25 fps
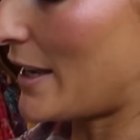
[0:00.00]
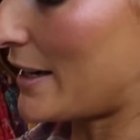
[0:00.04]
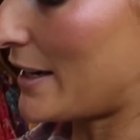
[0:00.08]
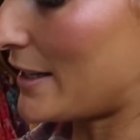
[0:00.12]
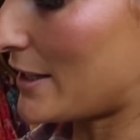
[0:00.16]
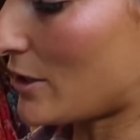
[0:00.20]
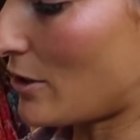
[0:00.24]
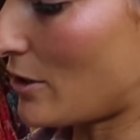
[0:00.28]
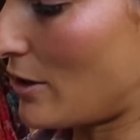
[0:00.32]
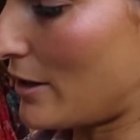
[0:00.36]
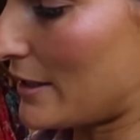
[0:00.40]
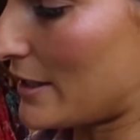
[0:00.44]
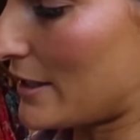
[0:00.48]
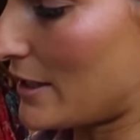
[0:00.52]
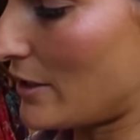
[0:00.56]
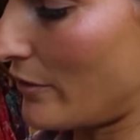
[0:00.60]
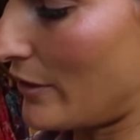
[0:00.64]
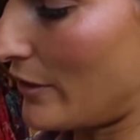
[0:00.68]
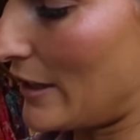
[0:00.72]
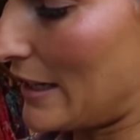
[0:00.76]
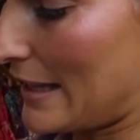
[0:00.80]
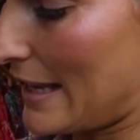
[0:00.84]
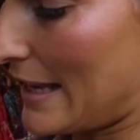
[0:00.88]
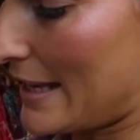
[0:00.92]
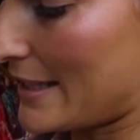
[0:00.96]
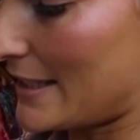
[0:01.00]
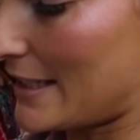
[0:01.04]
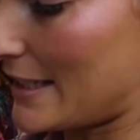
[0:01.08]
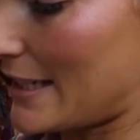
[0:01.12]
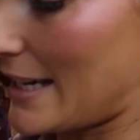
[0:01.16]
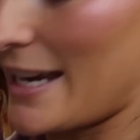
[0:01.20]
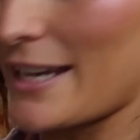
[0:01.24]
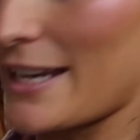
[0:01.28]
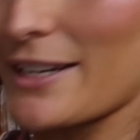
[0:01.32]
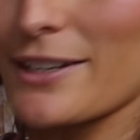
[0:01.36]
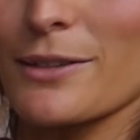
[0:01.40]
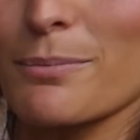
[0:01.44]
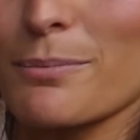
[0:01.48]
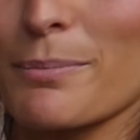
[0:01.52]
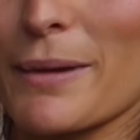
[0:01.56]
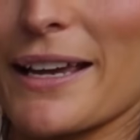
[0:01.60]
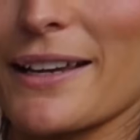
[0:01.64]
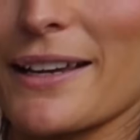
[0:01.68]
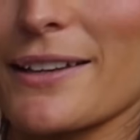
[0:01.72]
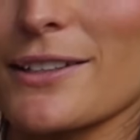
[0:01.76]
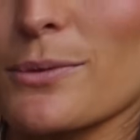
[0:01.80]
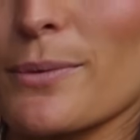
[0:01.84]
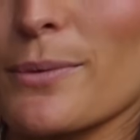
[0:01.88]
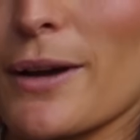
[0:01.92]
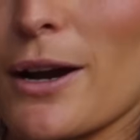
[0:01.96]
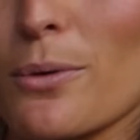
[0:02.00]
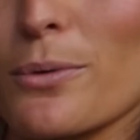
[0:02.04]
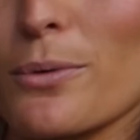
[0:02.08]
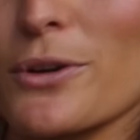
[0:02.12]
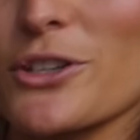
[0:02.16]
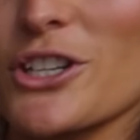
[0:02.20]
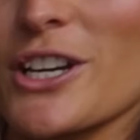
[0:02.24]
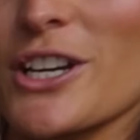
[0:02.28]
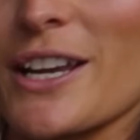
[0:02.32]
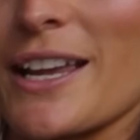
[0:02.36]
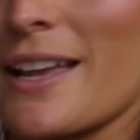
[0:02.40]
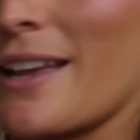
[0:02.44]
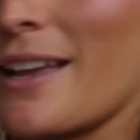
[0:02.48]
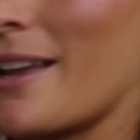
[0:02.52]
and it's got sort of an elasticated back as well, which